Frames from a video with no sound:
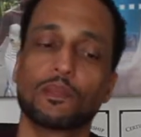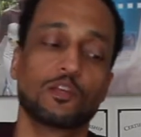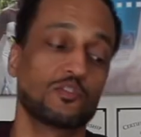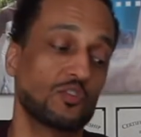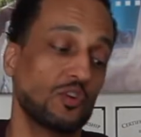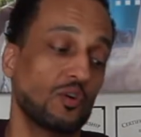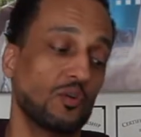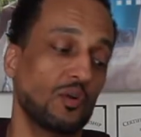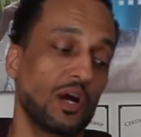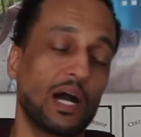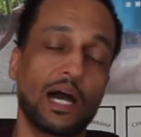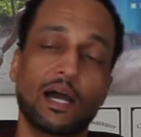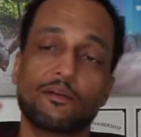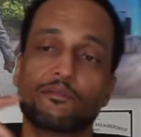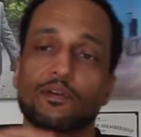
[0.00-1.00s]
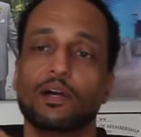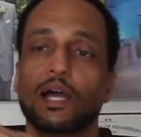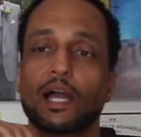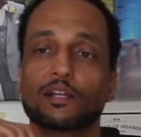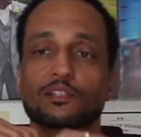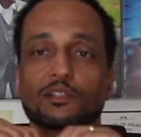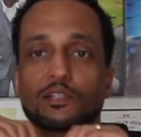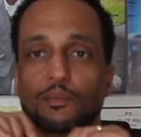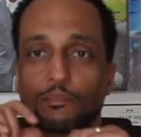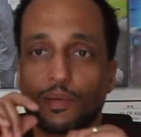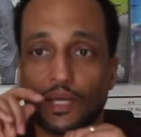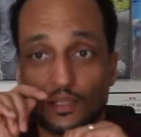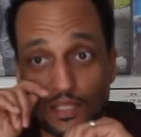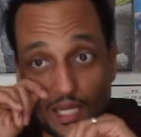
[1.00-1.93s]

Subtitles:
So I've actually made